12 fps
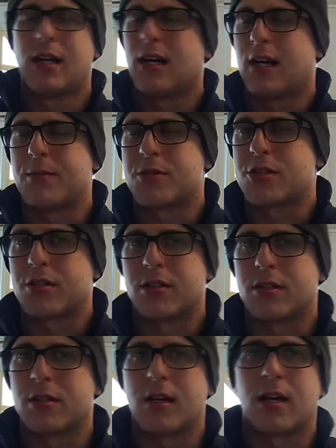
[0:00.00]
I'm
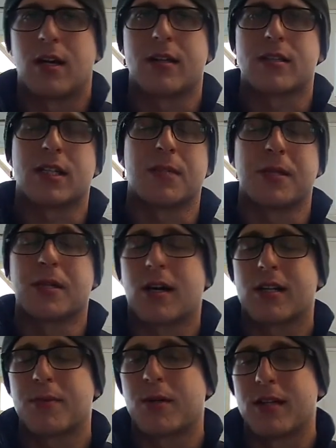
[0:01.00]
sure it's going to be
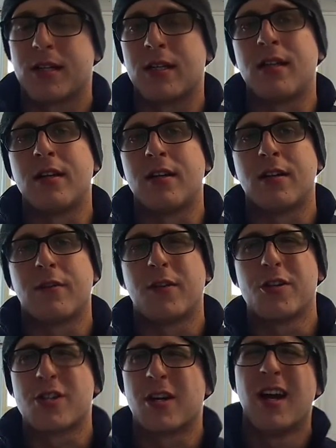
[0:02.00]
talked about in the near
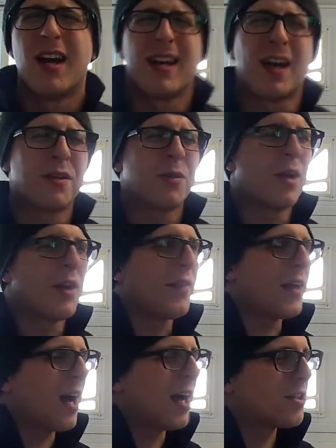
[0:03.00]
future. Now, the one
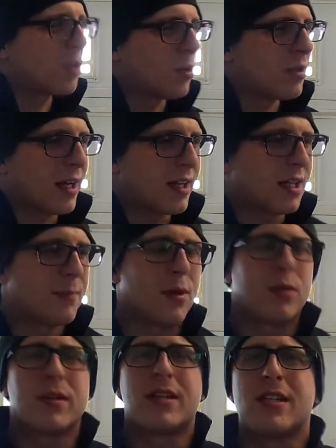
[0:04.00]
thing I don't like
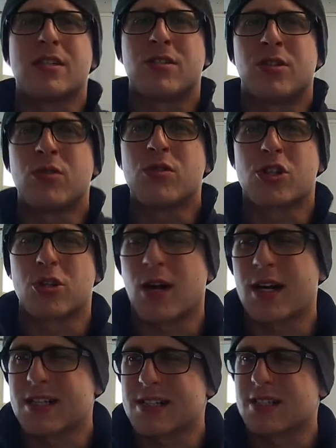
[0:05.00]
about these new
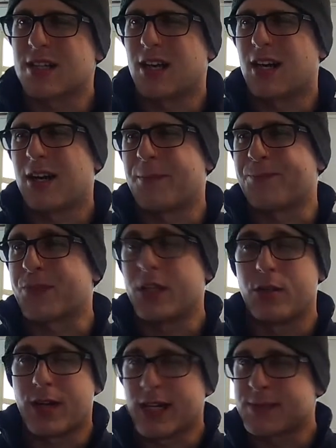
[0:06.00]
trucks,
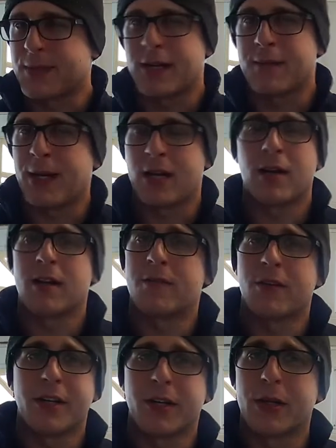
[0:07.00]
you guys may or may not have
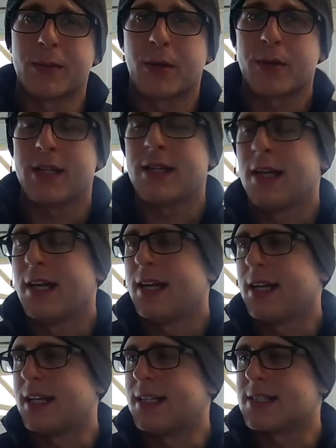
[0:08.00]
already heard about it,
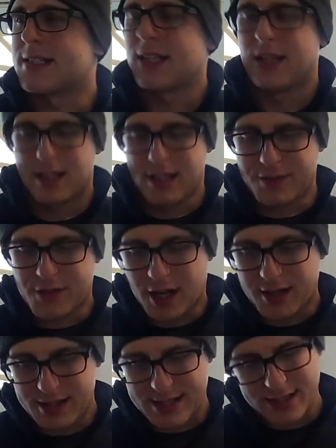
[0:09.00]
is they've
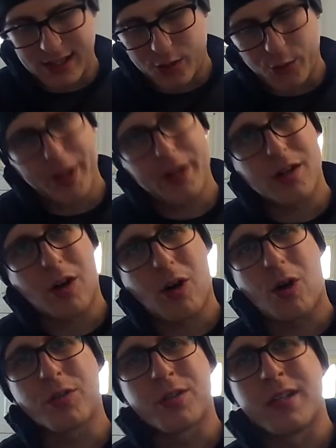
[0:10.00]
got this like weird
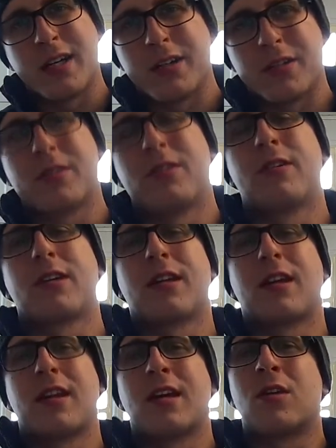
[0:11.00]
alternator
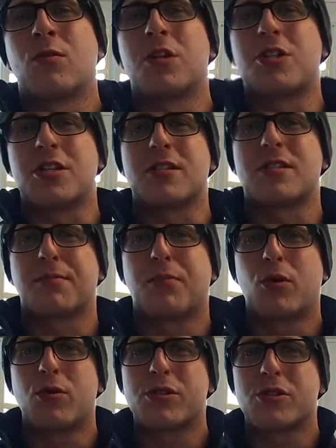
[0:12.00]
looking thing, which is
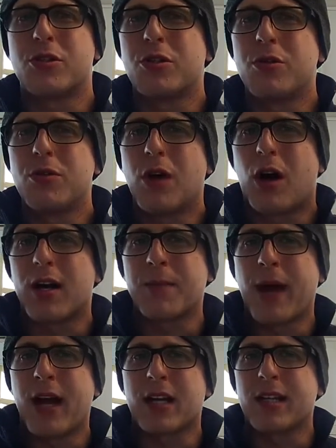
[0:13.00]
supposed to
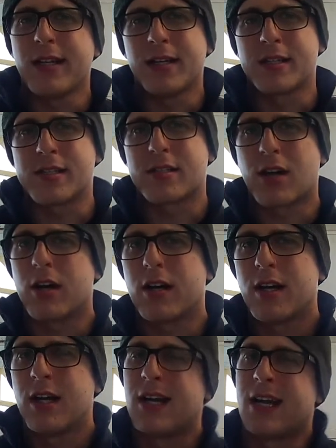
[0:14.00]
automatically
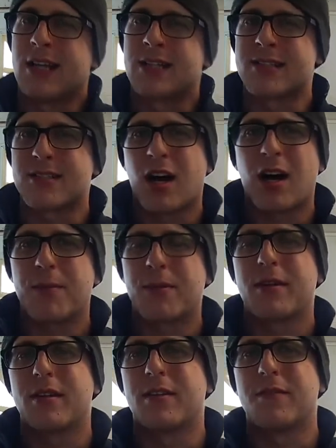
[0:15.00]
start and
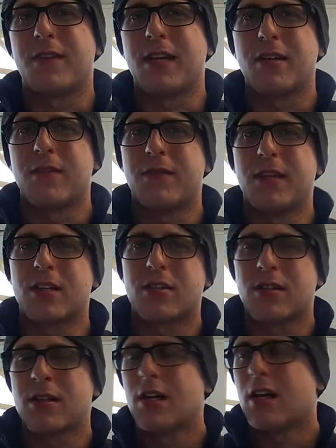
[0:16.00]
stop the
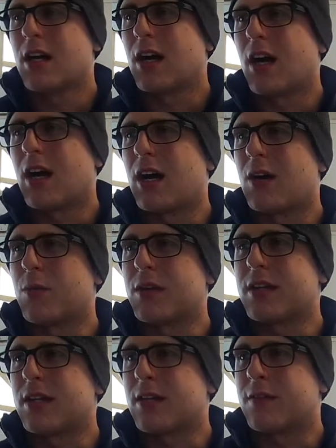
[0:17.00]
vehicle
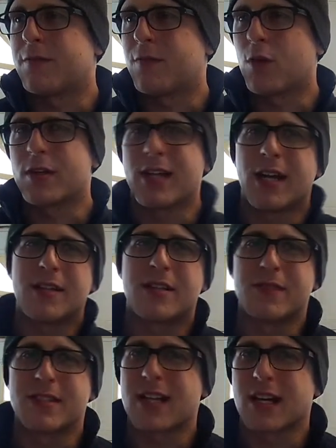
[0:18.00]
within 0.4
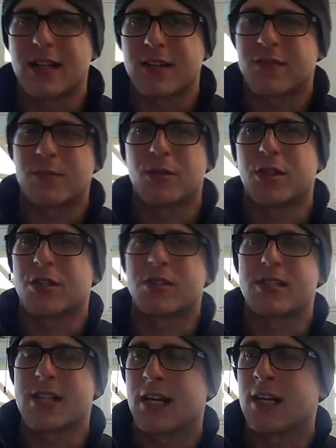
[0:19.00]
of a second, from what they're
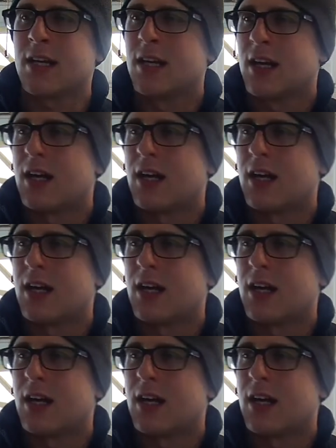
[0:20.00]
saying.